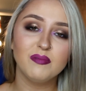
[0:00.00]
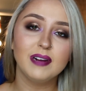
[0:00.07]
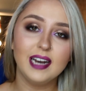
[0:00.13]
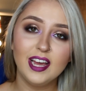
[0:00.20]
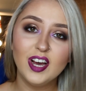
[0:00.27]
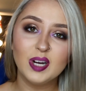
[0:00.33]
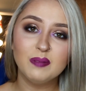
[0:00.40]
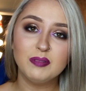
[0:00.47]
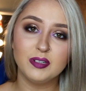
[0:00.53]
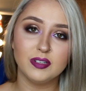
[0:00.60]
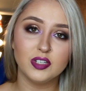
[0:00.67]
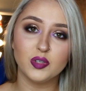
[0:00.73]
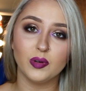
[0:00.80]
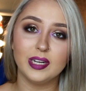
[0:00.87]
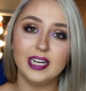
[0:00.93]
really hope you
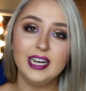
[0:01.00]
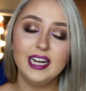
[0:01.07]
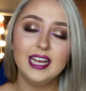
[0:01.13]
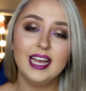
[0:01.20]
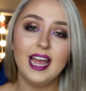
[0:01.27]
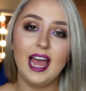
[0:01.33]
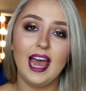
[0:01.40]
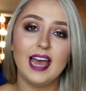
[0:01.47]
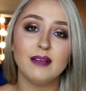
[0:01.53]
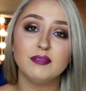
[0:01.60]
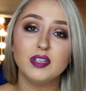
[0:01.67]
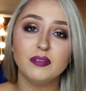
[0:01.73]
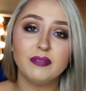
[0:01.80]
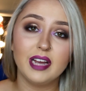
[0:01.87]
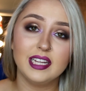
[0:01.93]
enjoyed it, and
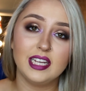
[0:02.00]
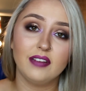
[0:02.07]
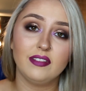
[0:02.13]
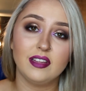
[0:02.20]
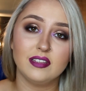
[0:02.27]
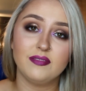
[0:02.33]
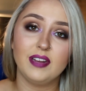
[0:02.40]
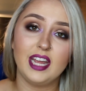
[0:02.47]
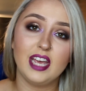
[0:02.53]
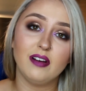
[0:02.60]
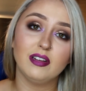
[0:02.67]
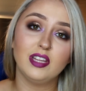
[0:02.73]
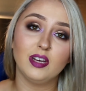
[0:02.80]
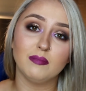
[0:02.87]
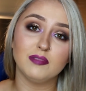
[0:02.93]
don't forget to give this video
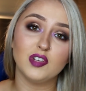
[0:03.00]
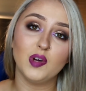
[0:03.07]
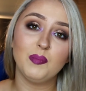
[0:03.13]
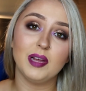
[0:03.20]
a thumbs up,